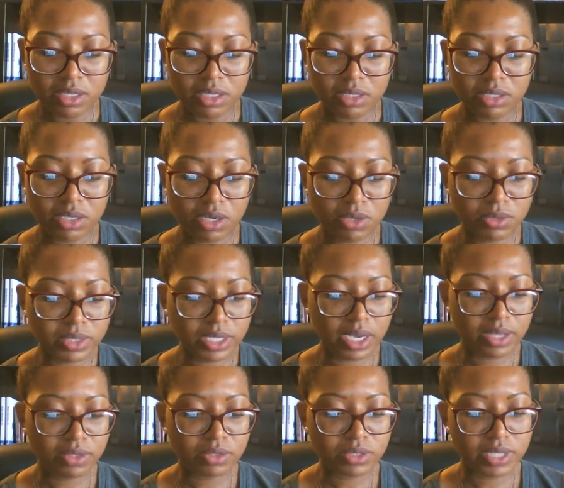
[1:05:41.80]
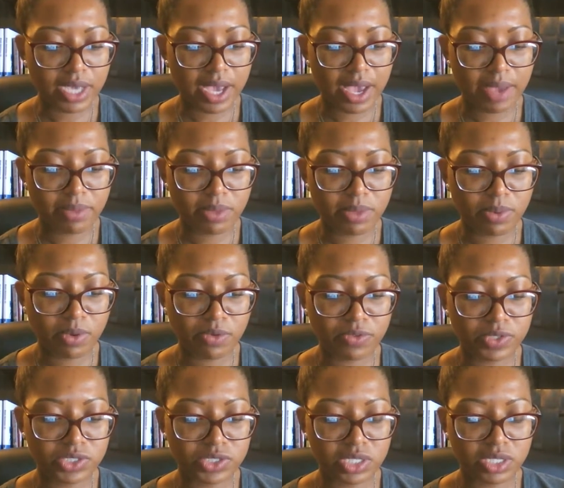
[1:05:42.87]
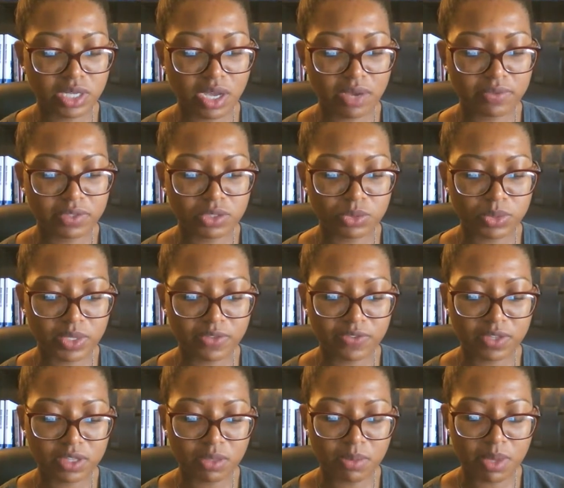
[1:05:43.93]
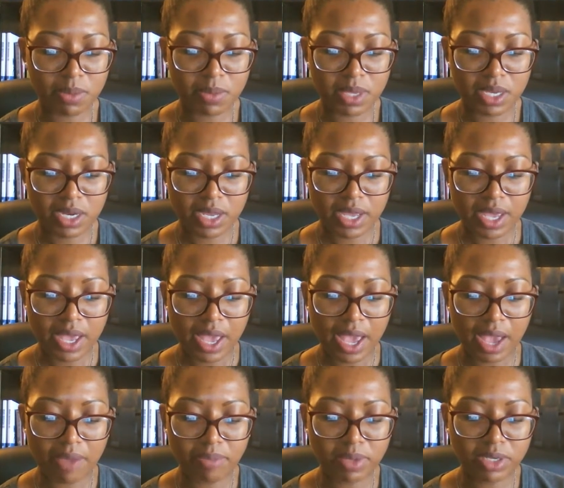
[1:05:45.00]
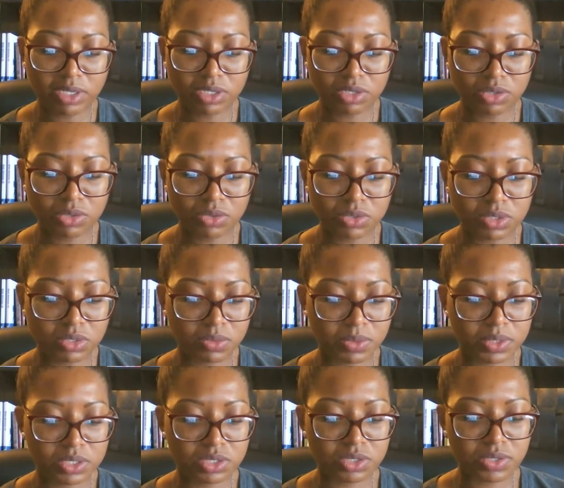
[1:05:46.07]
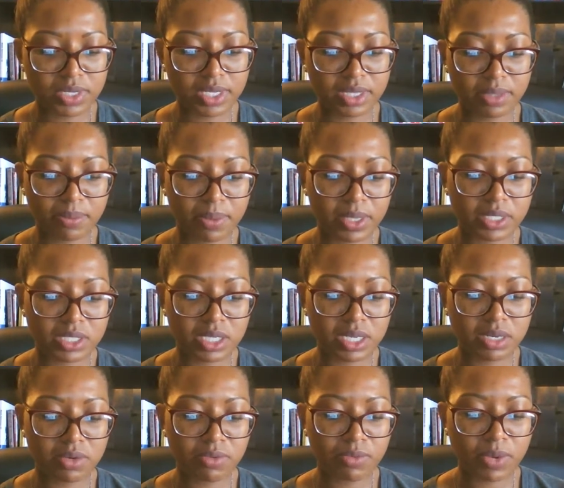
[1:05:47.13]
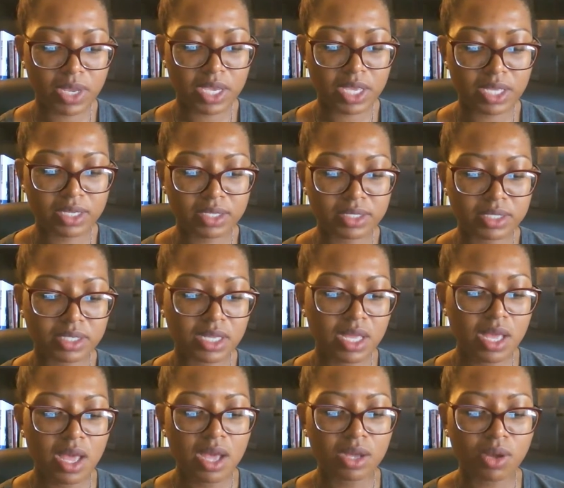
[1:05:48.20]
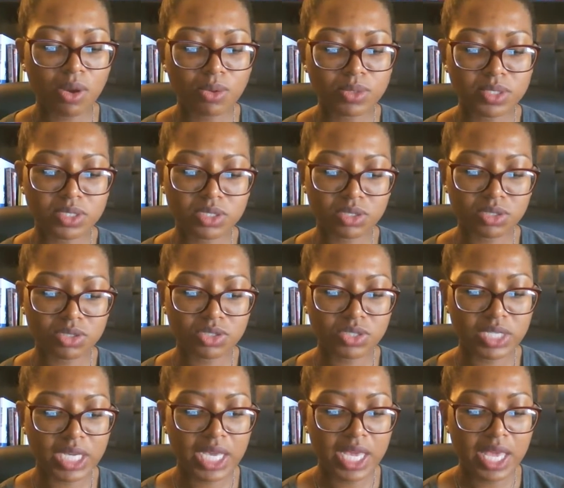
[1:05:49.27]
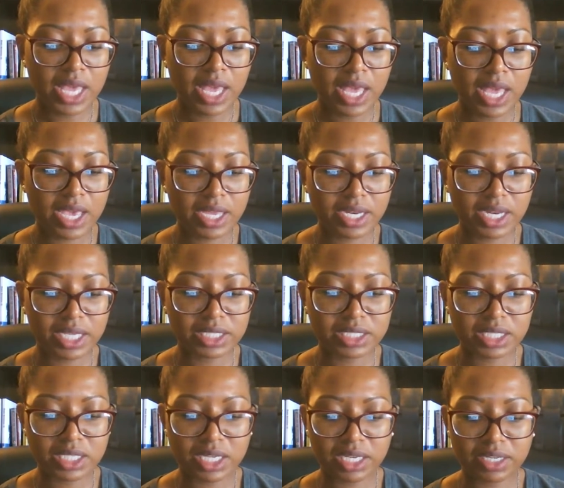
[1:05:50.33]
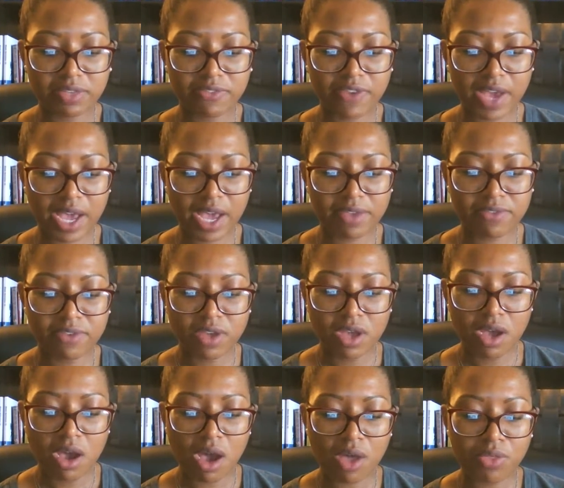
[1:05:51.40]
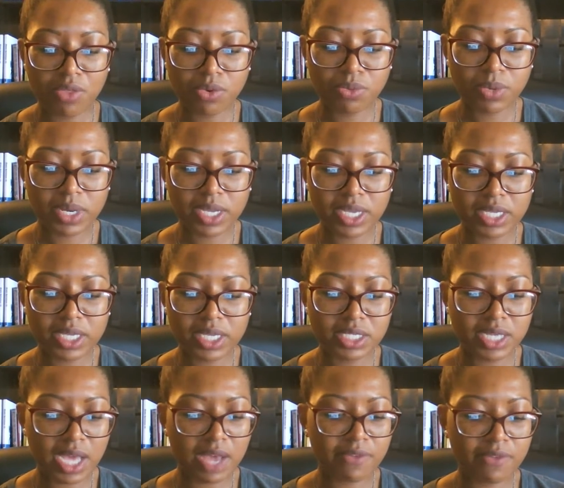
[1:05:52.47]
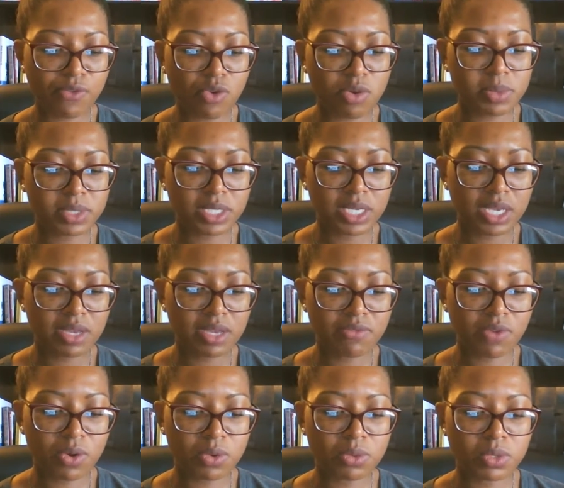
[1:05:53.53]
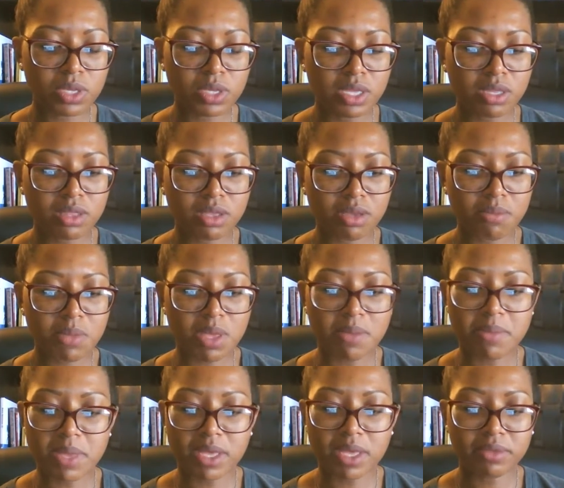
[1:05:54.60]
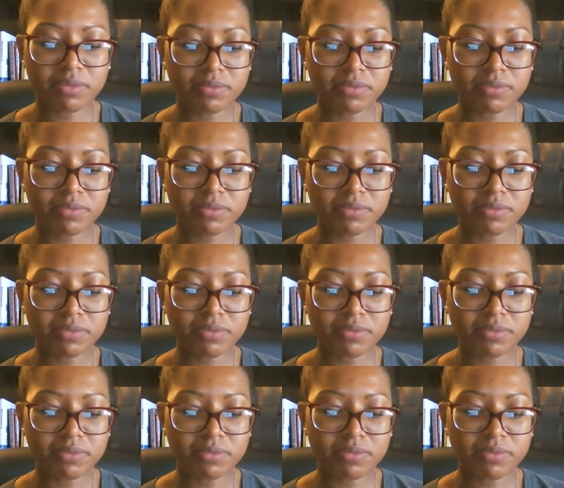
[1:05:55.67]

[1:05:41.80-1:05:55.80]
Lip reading: The only other time the provision of the 25th Amendment had been used was during the President Reagan colon surgery in 1985, although Reagan did not formally invoke the amendment.